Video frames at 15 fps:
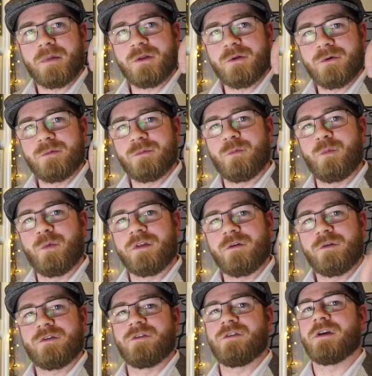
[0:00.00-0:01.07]
below with
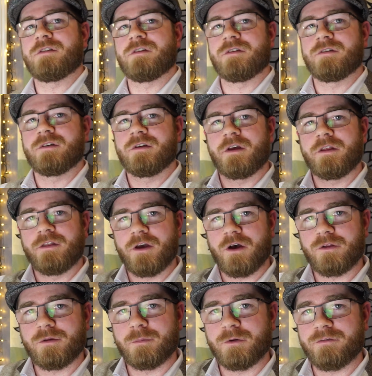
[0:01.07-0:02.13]
your suggestions. The
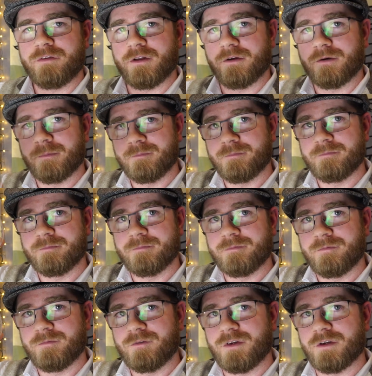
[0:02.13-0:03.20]
ultimate filler.
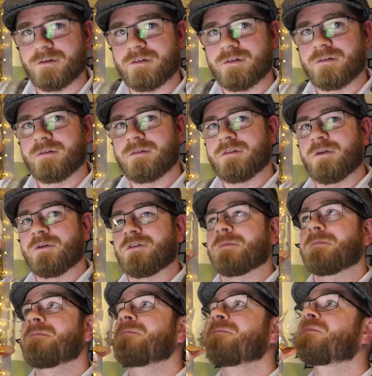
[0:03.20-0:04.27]
Cheers. It's
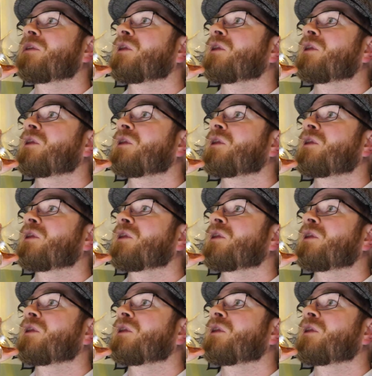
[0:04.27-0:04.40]
laundry.